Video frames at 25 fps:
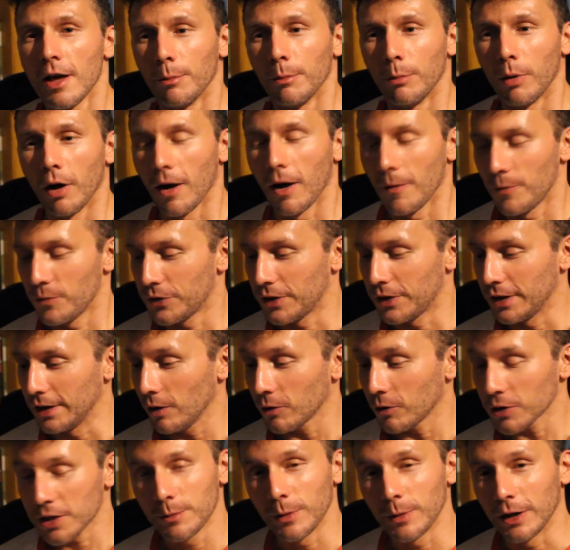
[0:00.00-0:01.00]
But the
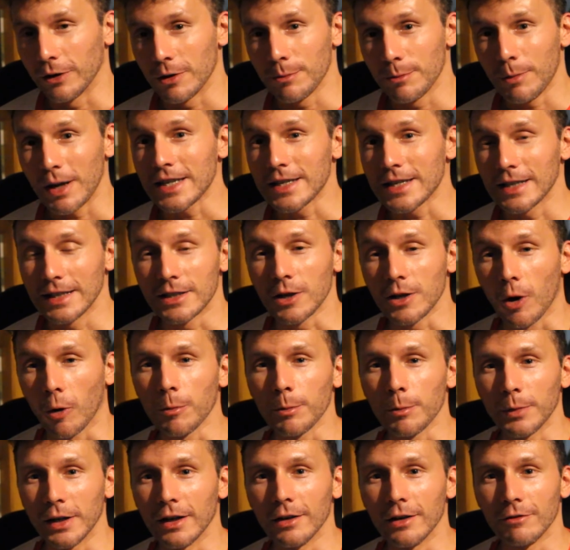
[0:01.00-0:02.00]
oximeter had basically
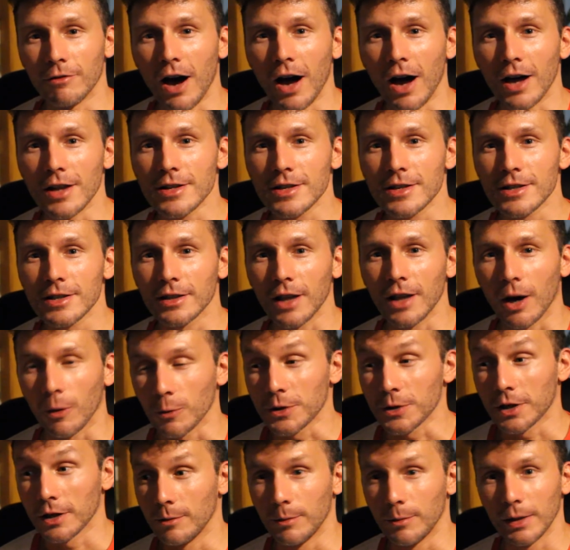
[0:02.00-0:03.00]
told me in advance that I
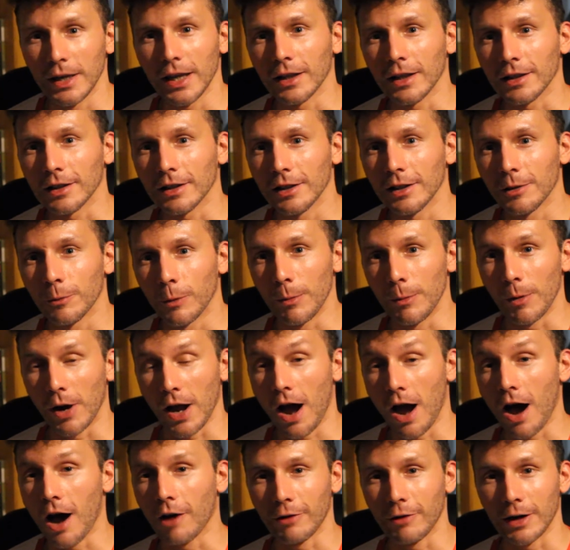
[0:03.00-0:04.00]
was be ill, when my
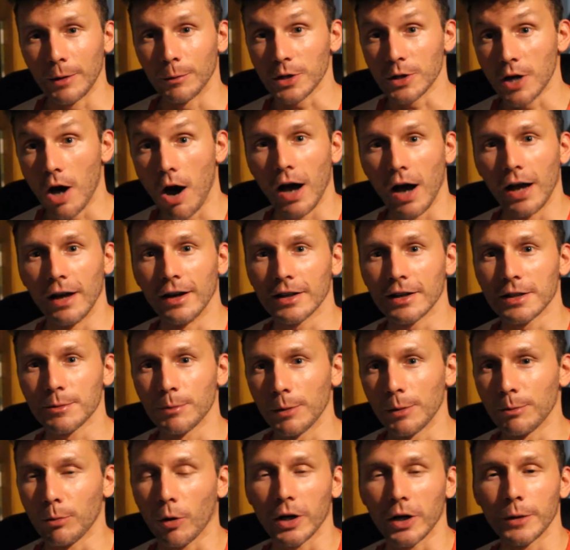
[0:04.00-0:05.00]
heart rate was higher because
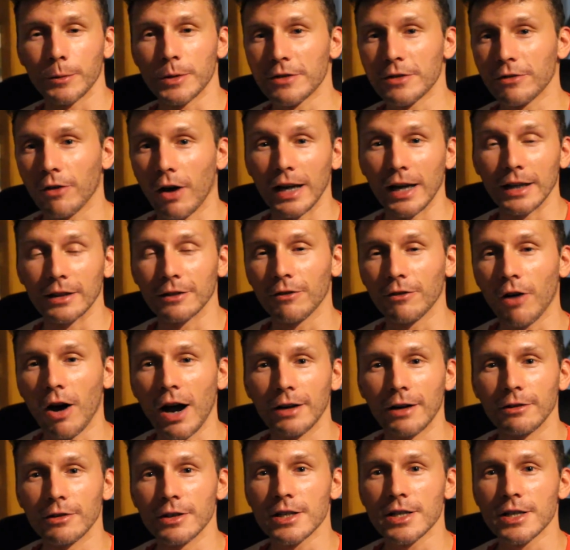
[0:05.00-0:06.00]
my body was fighting the
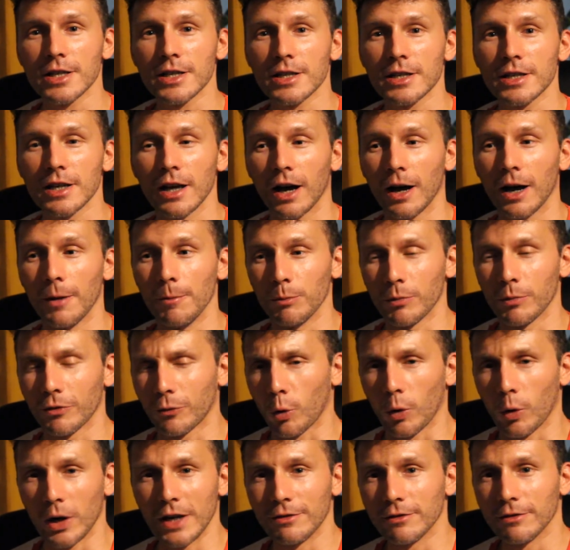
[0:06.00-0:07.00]
virus,
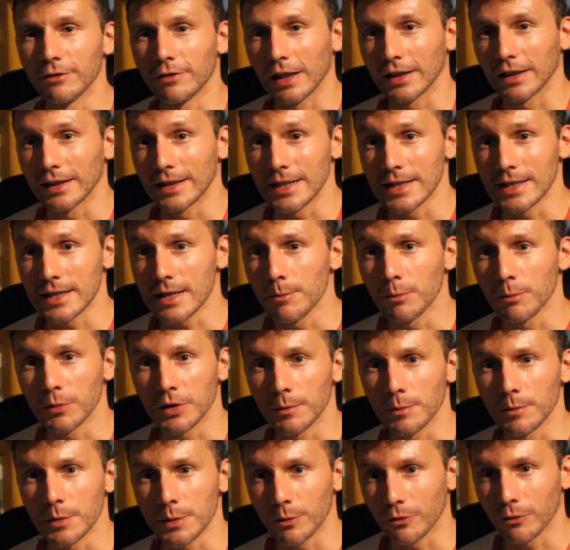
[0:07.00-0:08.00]
before I even felt any
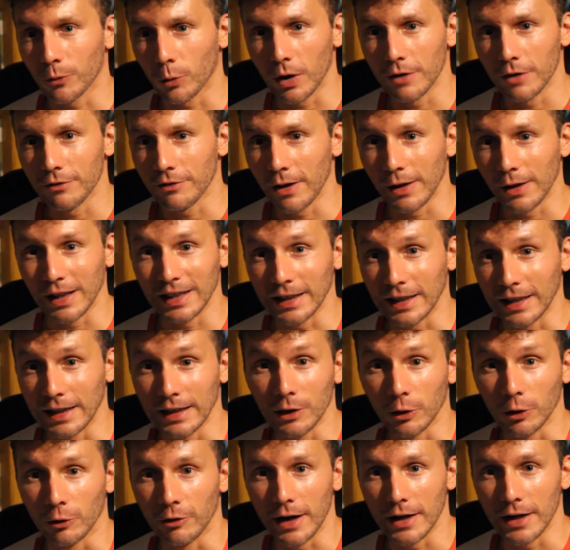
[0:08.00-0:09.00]
symptoms, before I felt
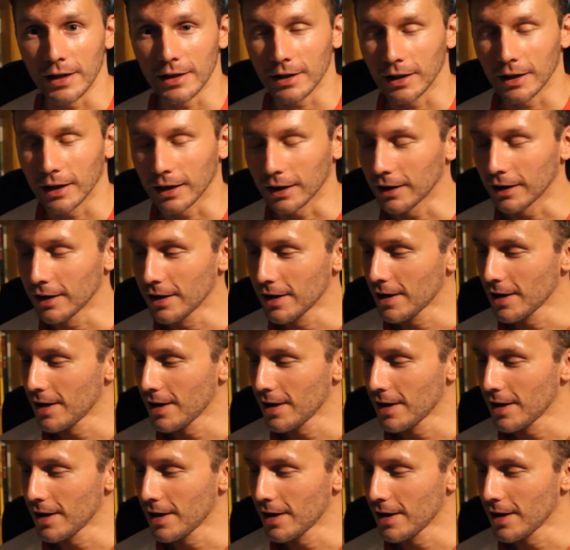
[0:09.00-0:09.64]
ill or anything.